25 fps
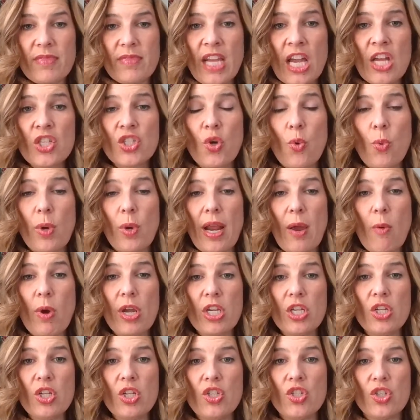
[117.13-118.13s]
And so what I
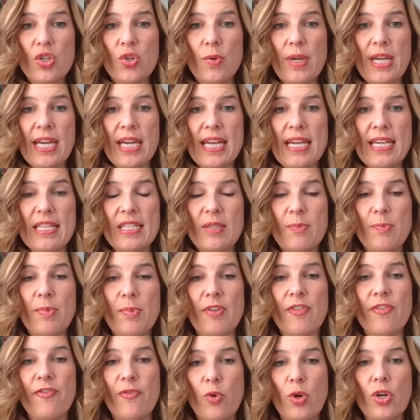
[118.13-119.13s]
want you to do is
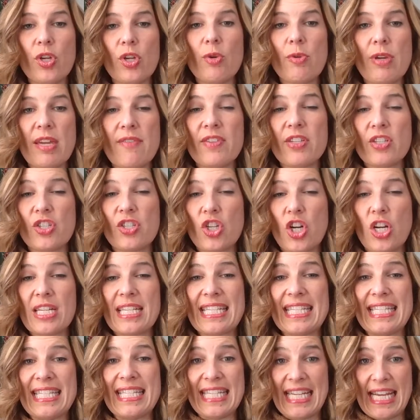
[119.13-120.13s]
before you even
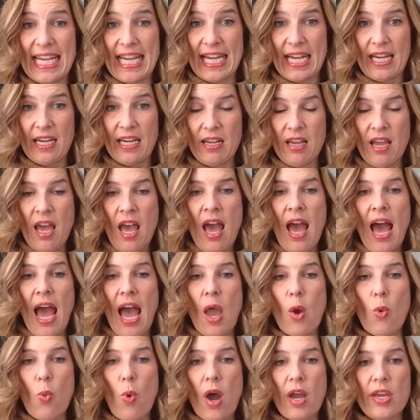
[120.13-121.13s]
start digging,
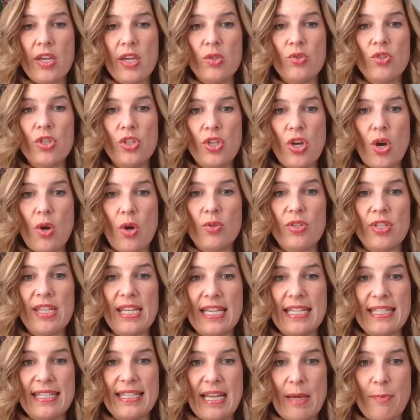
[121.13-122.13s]
I want you to go to
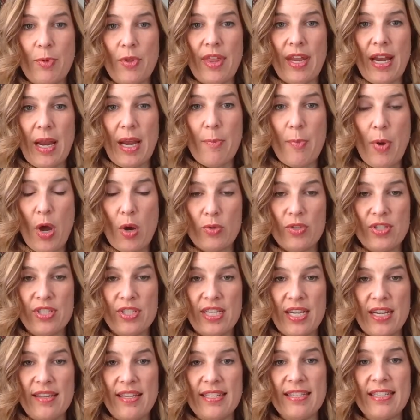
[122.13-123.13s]
the example that I
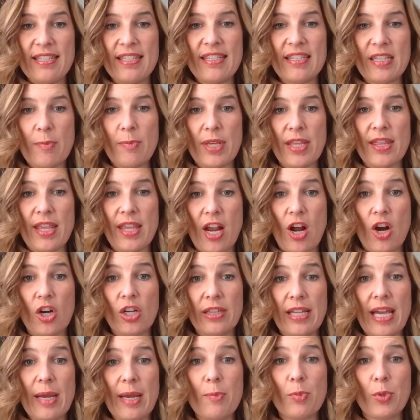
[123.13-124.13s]
posted. This is something that
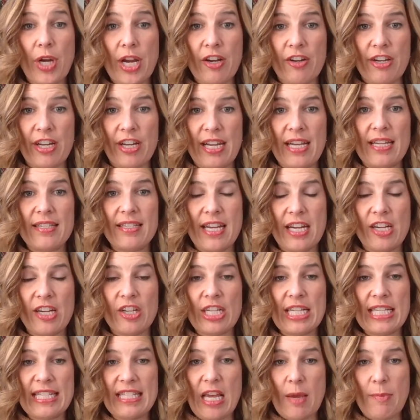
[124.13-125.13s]
our librarian,
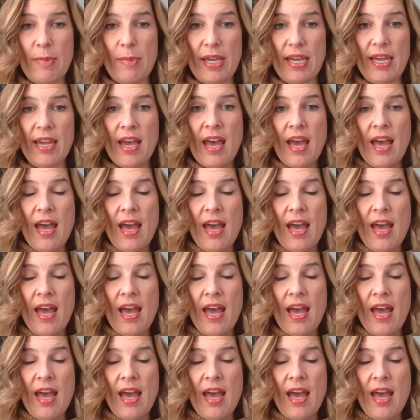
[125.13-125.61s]
Terry Summy,